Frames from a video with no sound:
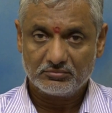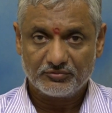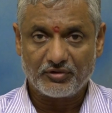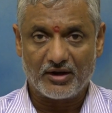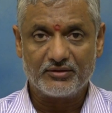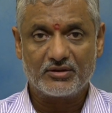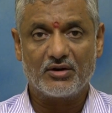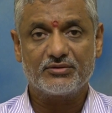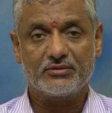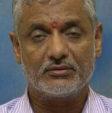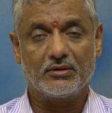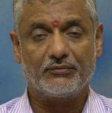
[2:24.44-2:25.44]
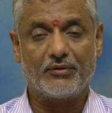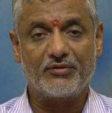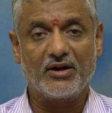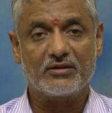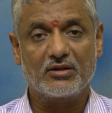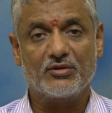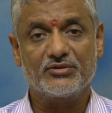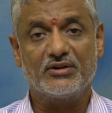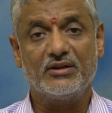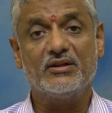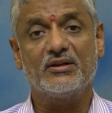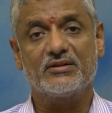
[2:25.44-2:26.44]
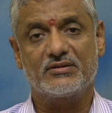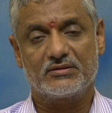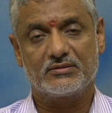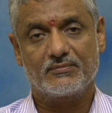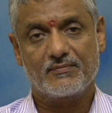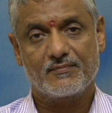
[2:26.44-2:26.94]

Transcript: 5,000, uh, 58,000 years